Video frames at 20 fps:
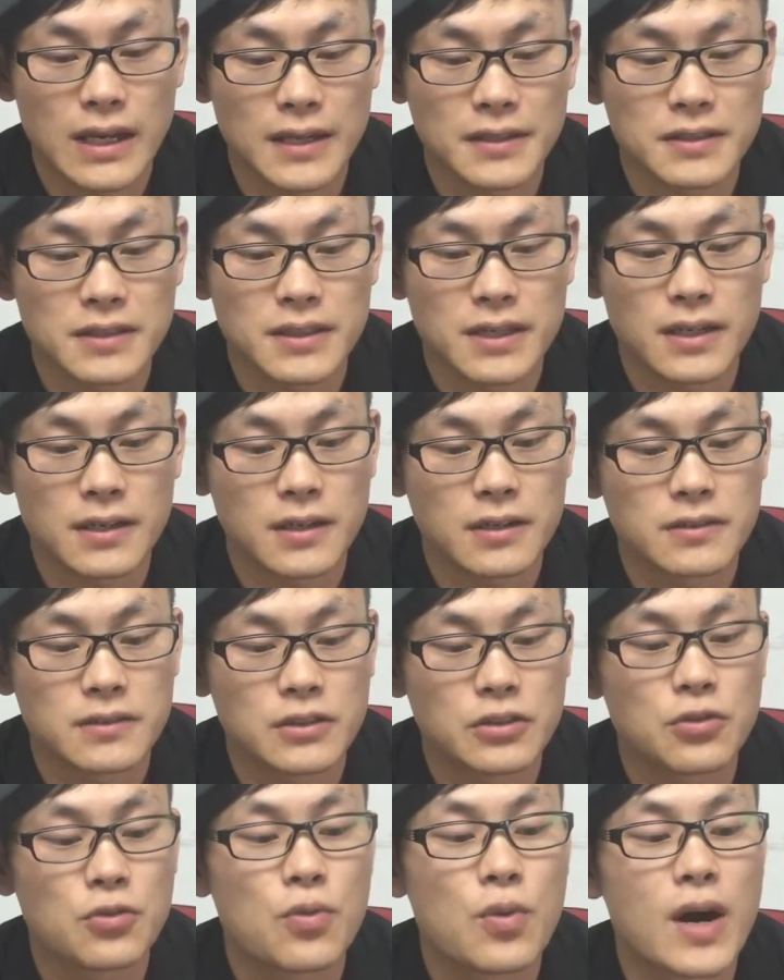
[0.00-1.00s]
And uh,
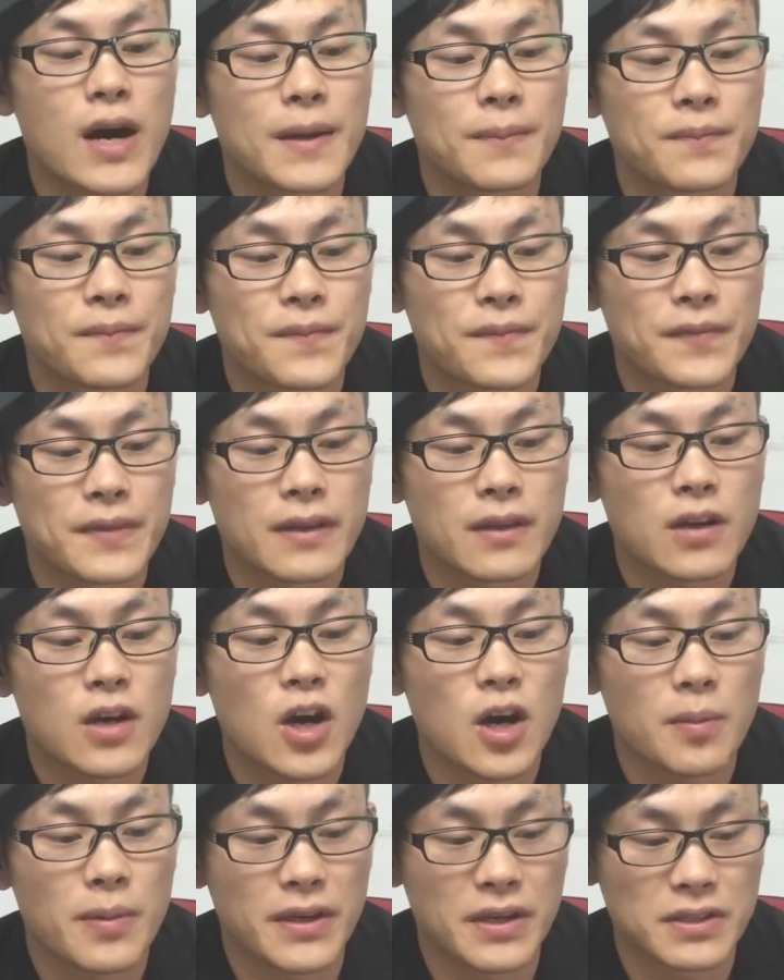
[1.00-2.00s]
no one
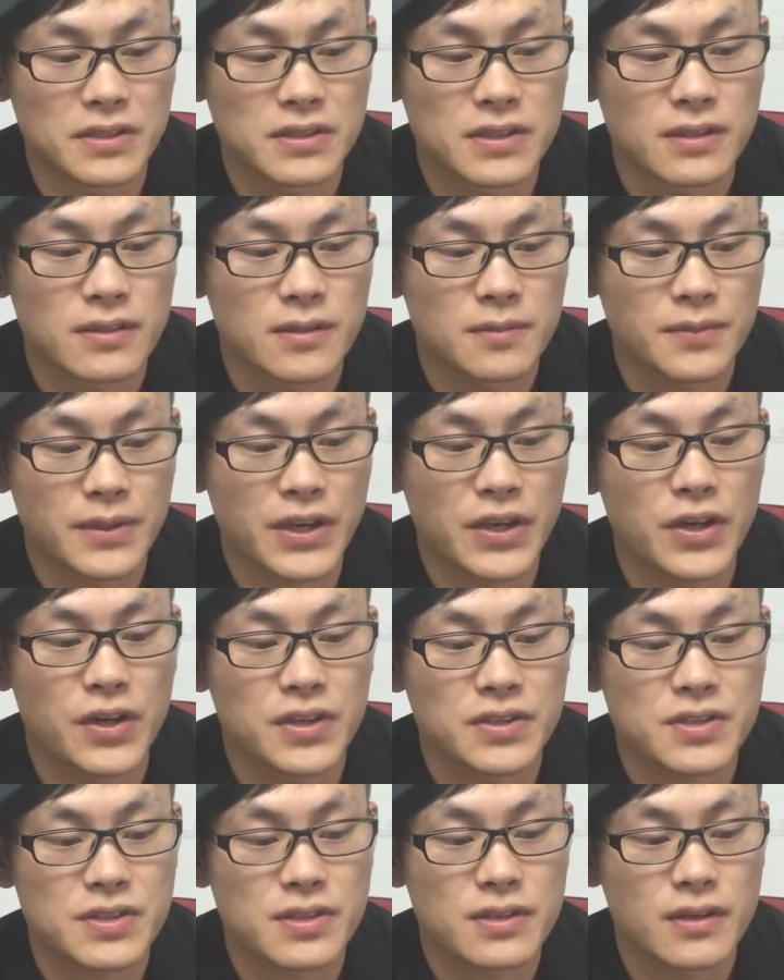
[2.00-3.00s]
copy it
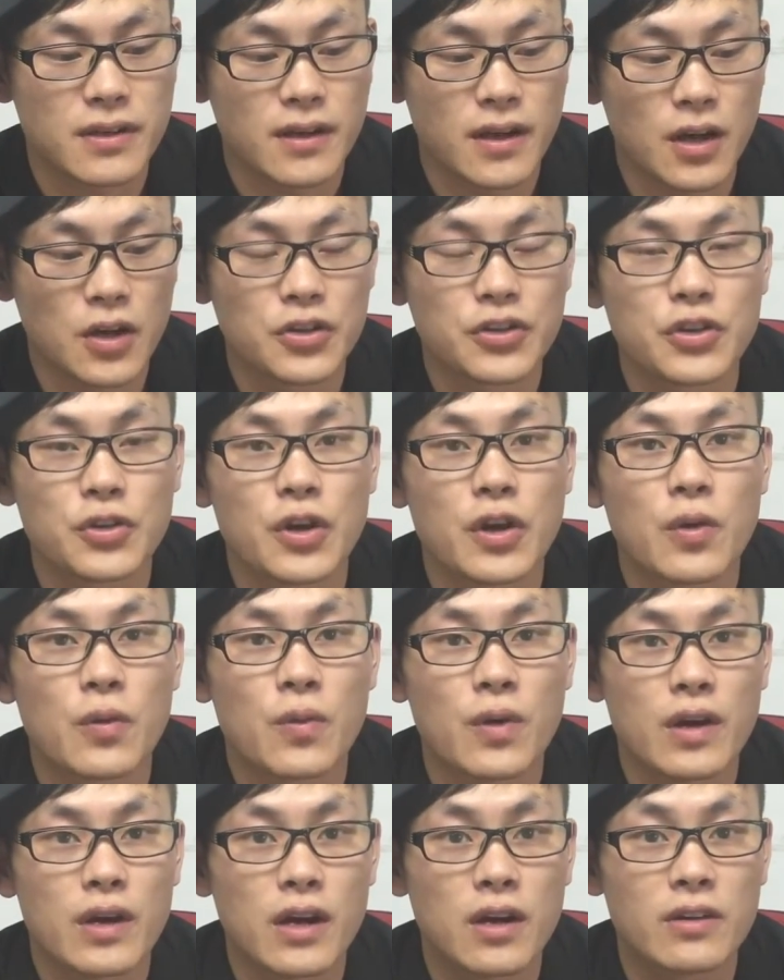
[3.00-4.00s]
because only,
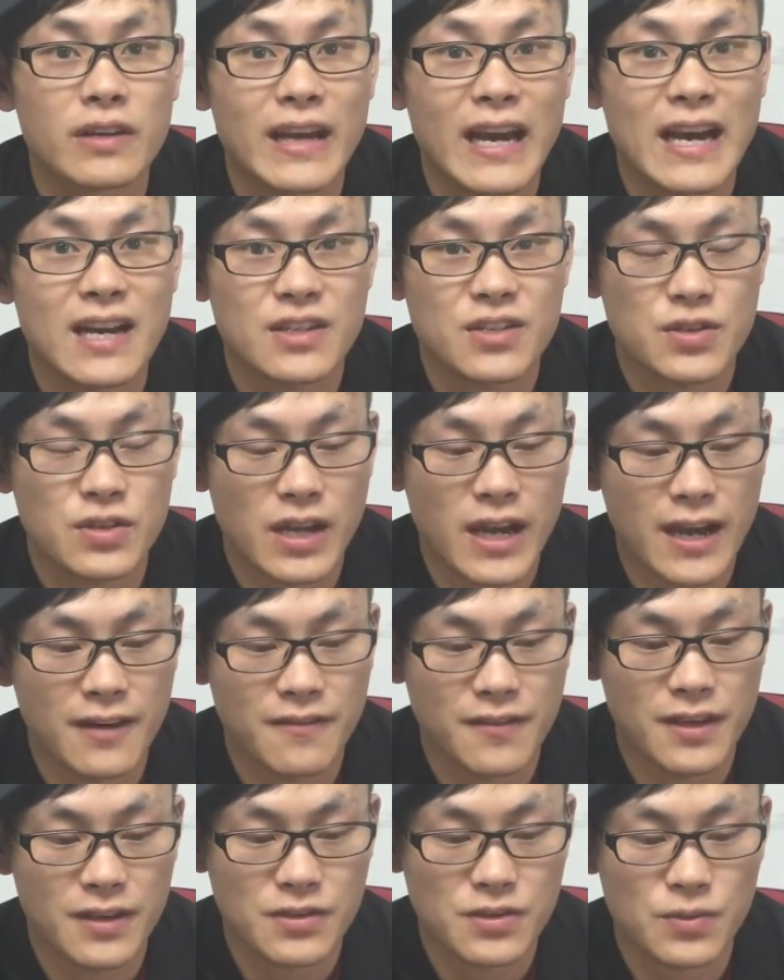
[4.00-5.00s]
only us
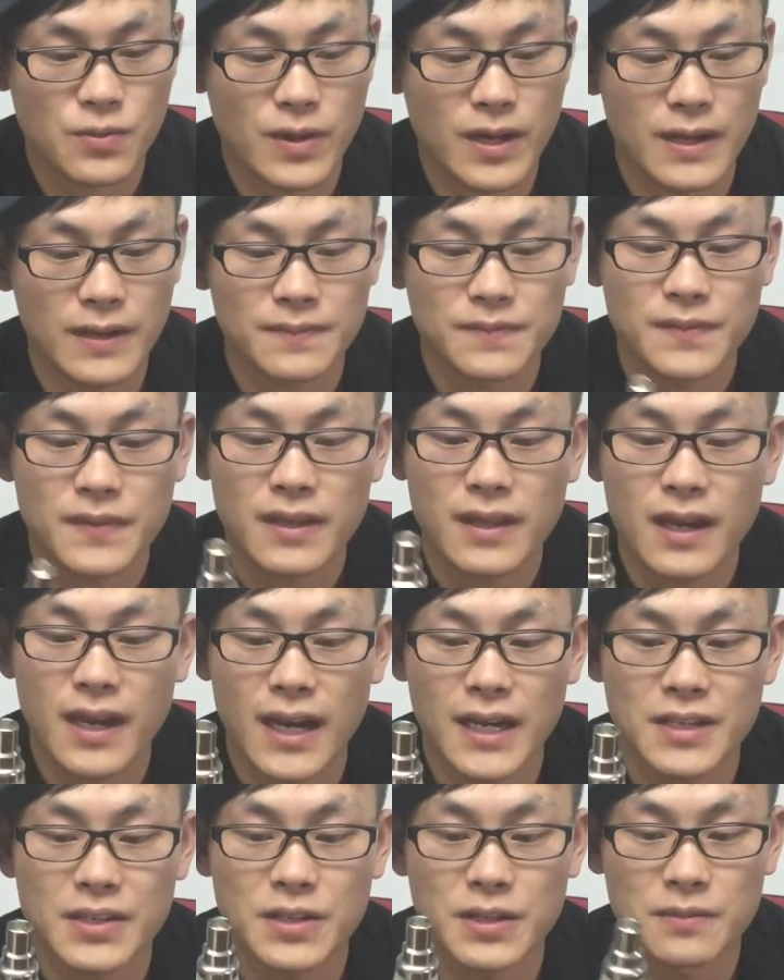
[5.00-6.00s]
have this one
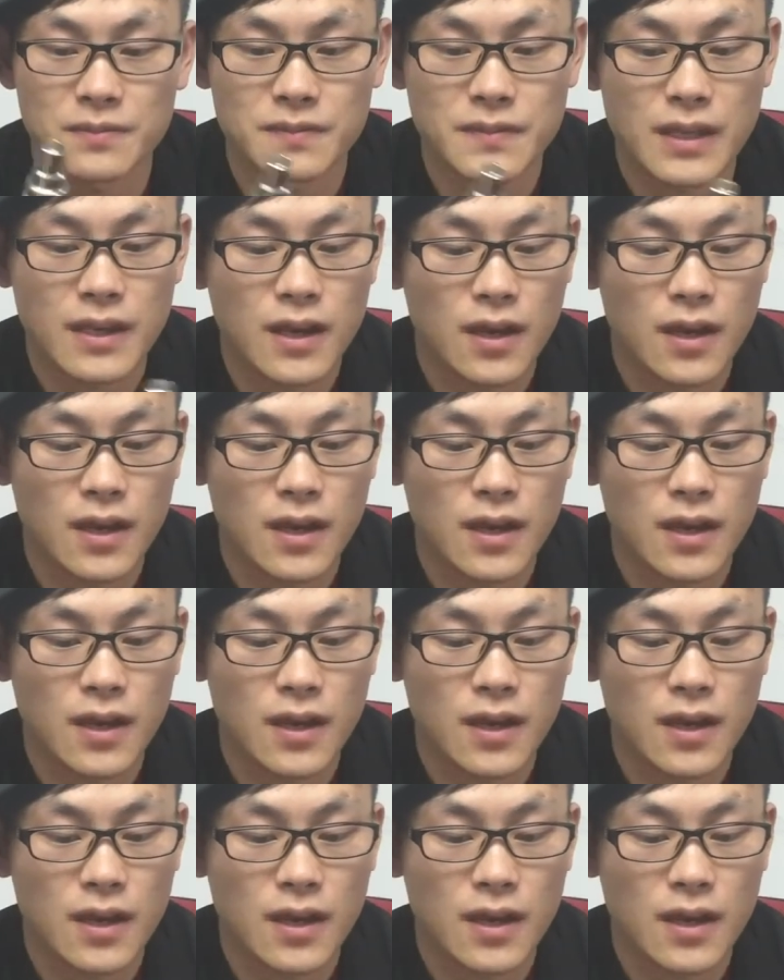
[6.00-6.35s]
item.